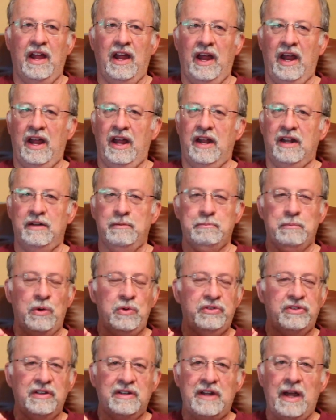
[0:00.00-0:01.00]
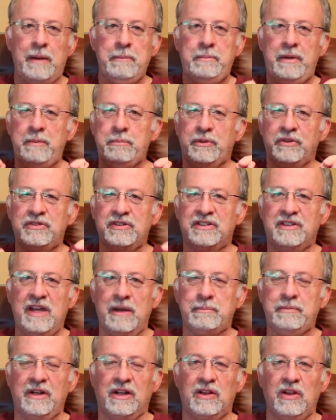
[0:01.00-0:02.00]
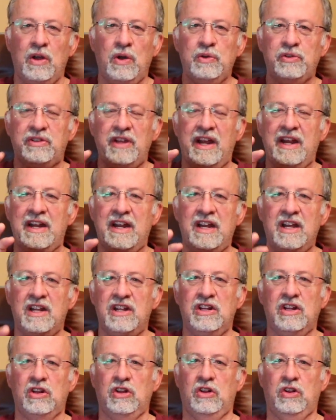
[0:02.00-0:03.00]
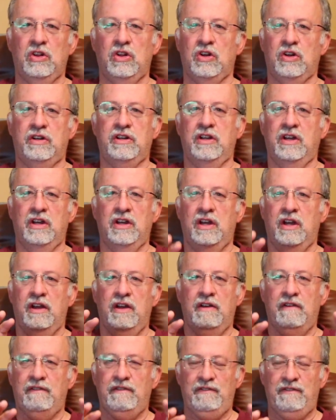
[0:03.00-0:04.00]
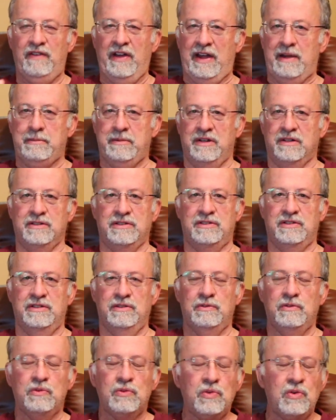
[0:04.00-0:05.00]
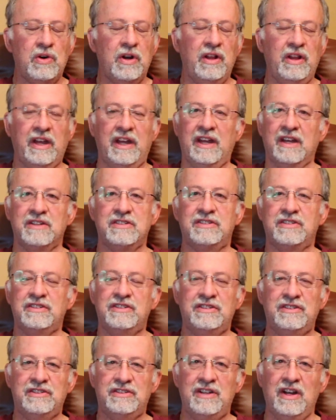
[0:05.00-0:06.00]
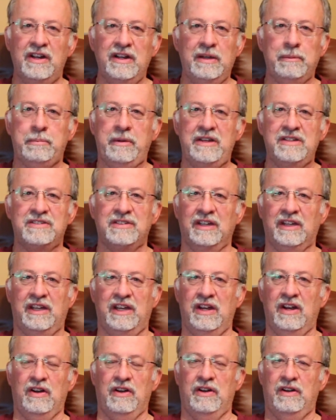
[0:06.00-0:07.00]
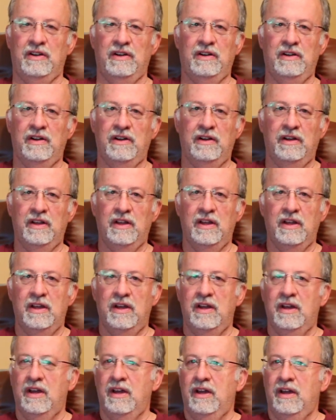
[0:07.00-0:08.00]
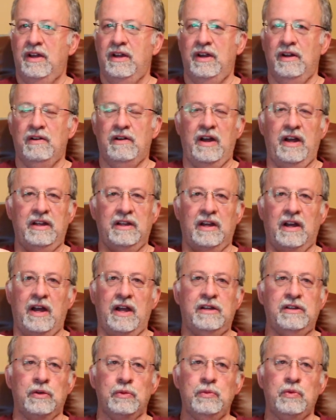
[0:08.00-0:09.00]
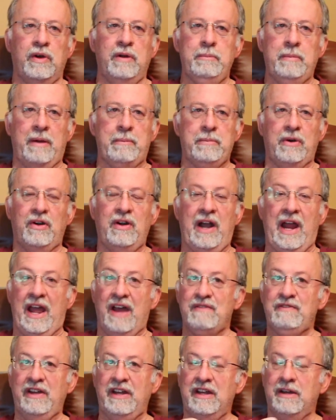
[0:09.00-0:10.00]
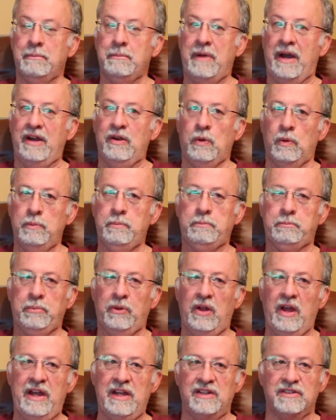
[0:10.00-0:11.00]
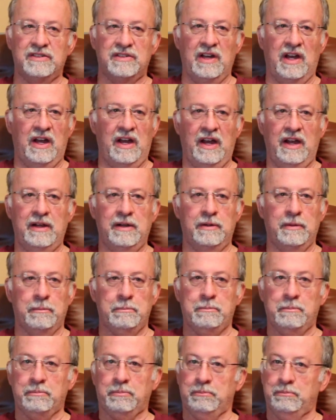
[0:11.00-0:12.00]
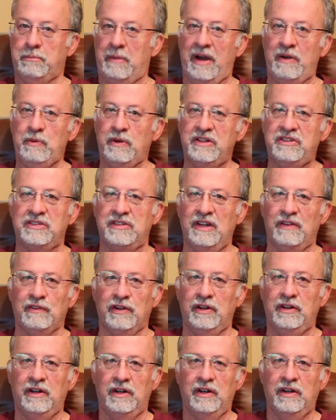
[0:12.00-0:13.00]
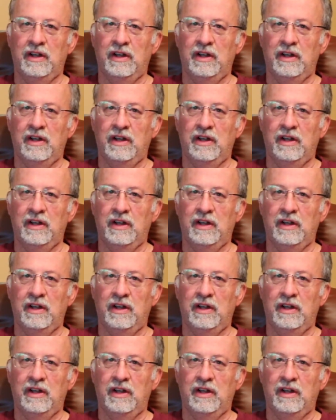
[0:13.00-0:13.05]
And most of the time people just kept it closed, and it looked fabulous. Really a stunning piece of gear. I can remember having in my own place. My receiver,